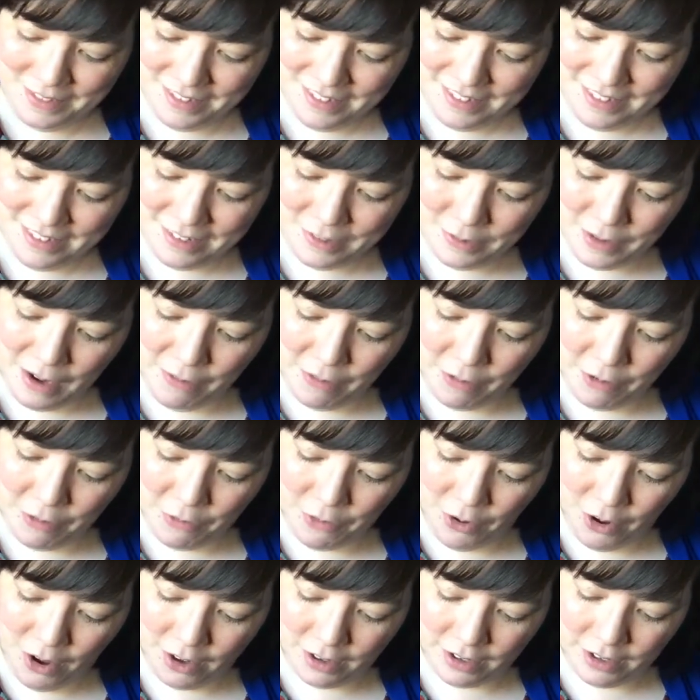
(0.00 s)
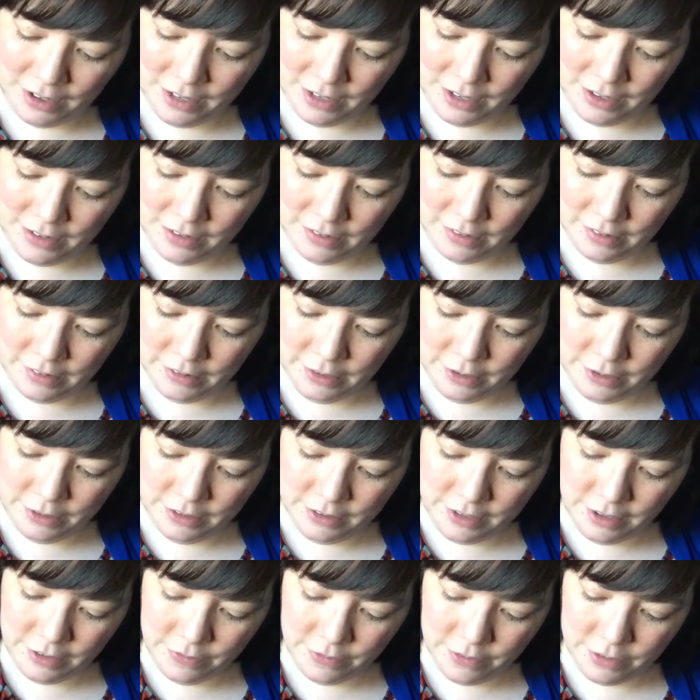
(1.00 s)
That's what every frog needs, is a little
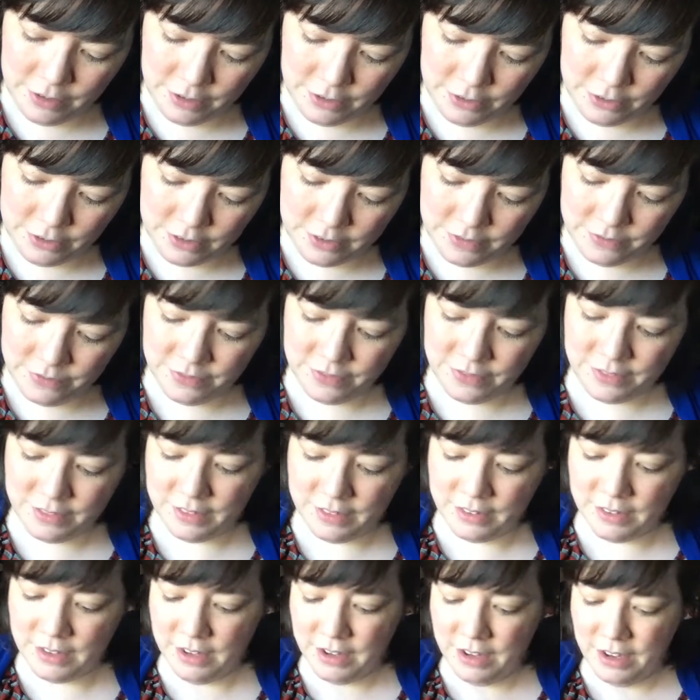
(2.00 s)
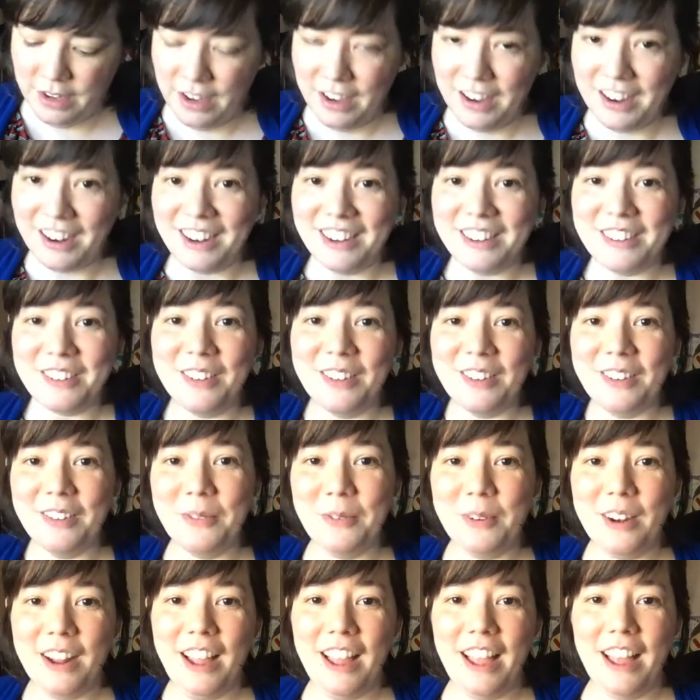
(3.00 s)
definition. All right, so this is
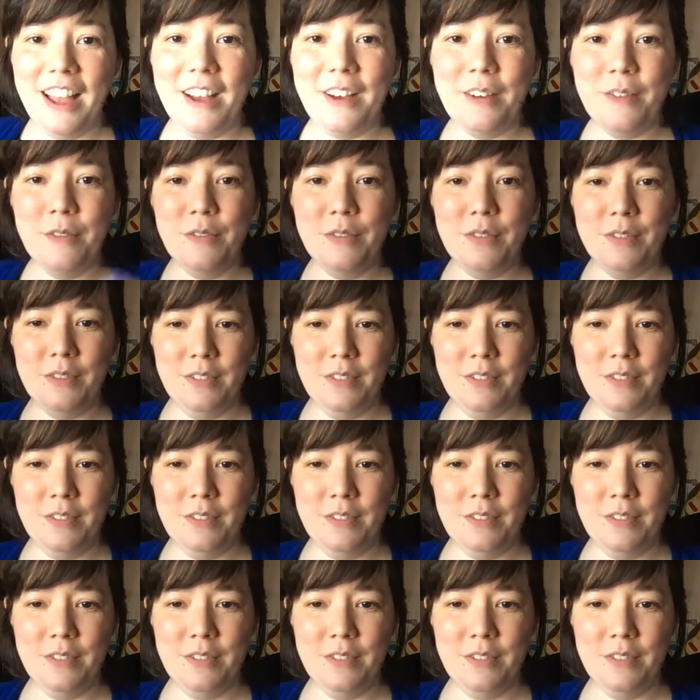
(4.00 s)
what I have.